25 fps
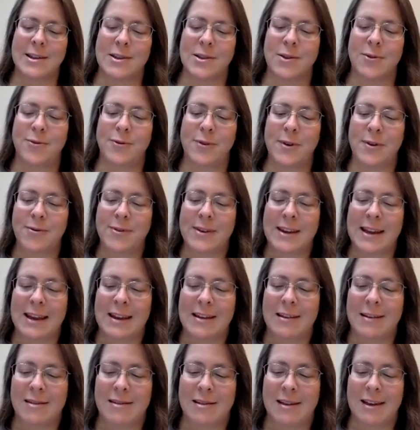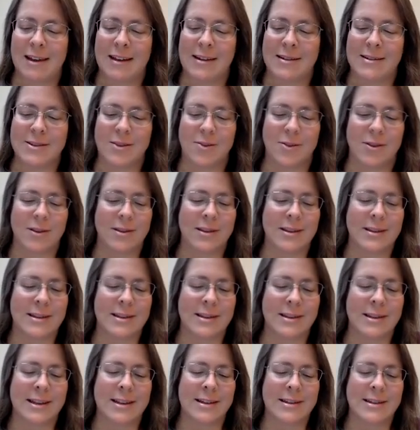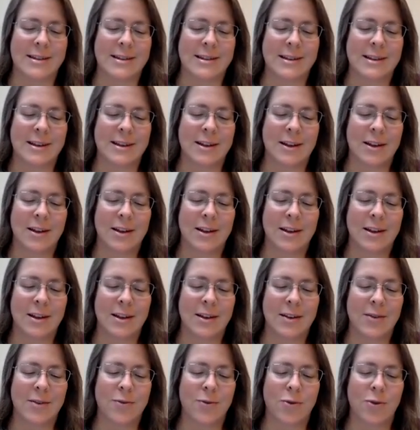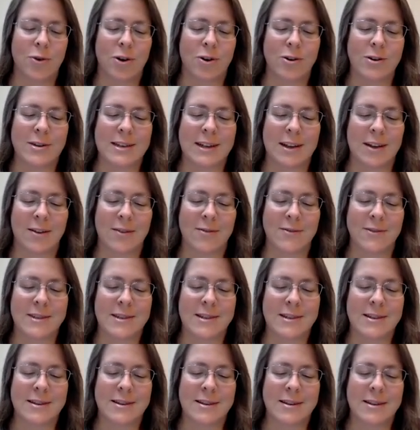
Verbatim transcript: the 15 things on this list for ourselves.